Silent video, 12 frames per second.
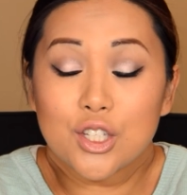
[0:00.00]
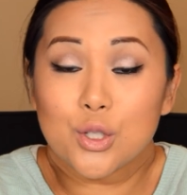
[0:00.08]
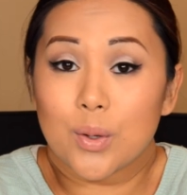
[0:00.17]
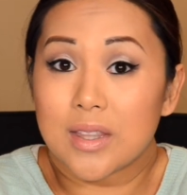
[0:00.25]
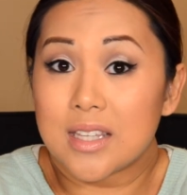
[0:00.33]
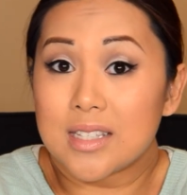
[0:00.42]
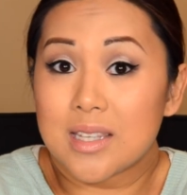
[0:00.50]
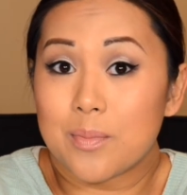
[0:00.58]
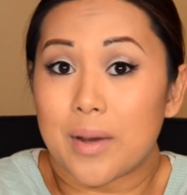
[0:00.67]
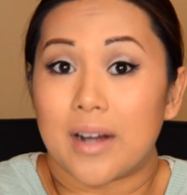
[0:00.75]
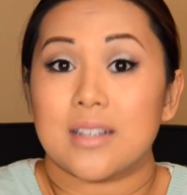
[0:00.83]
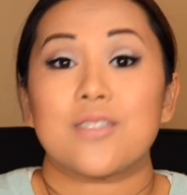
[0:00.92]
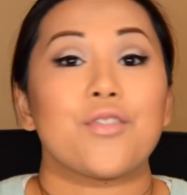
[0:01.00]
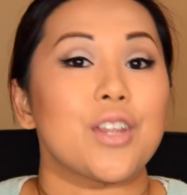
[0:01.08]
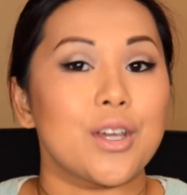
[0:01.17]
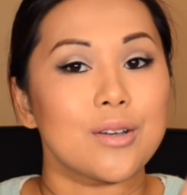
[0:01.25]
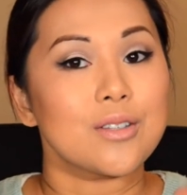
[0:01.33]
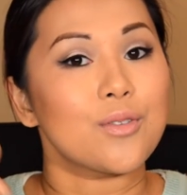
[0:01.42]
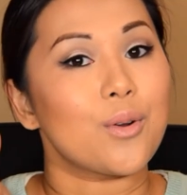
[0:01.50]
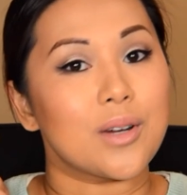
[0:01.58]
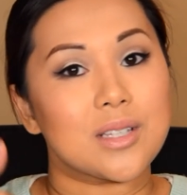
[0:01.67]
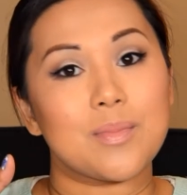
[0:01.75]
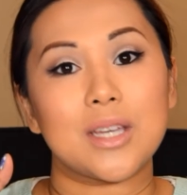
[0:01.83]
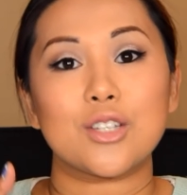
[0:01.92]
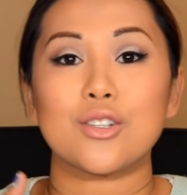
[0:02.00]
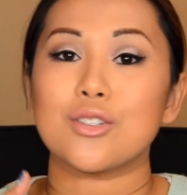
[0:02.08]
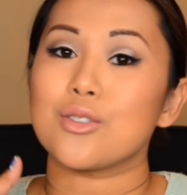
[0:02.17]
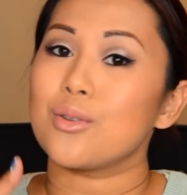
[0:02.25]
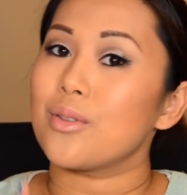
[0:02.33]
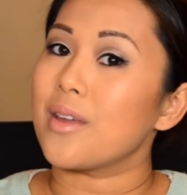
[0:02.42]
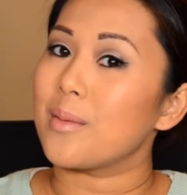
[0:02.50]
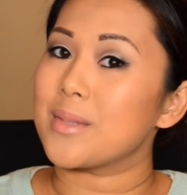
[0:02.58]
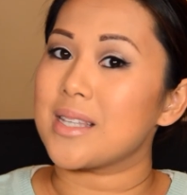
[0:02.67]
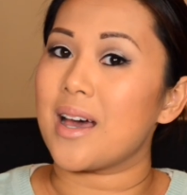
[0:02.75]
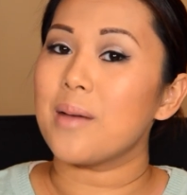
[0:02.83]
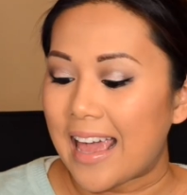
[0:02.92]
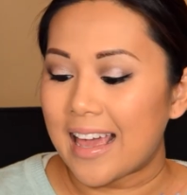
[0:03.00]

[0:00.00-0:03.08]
enjoyed these comparison videos, of course, make sure to thumbs up.